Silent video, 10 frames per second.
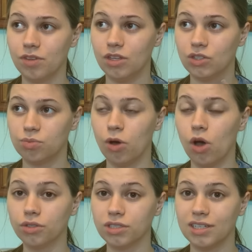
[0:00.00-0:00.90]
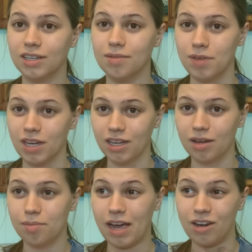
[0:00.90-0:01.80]
the small to
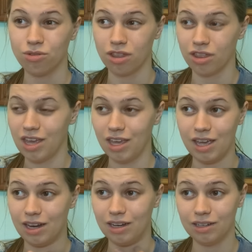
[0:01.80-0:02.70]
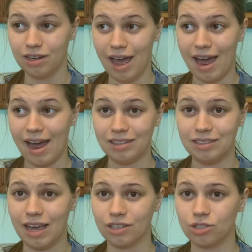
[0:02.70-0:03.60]
medium, I don't think it
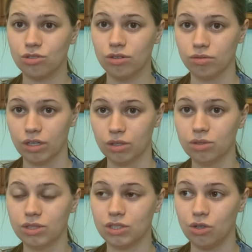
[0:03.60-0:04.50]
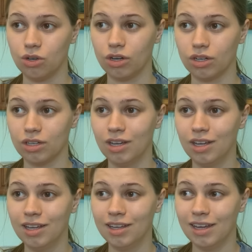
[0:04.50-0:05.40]
adds extra rows.
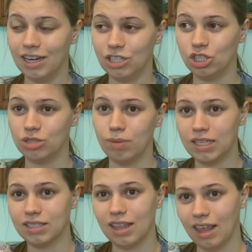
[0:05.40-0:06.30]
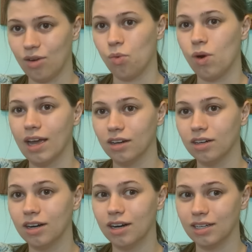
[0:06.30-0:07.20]
It just makes it like
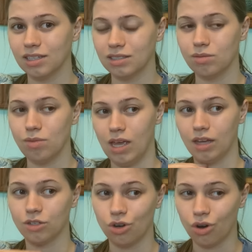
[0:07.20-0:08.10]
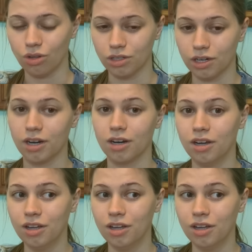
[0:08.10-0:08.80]
wider. It doesn't make it taller.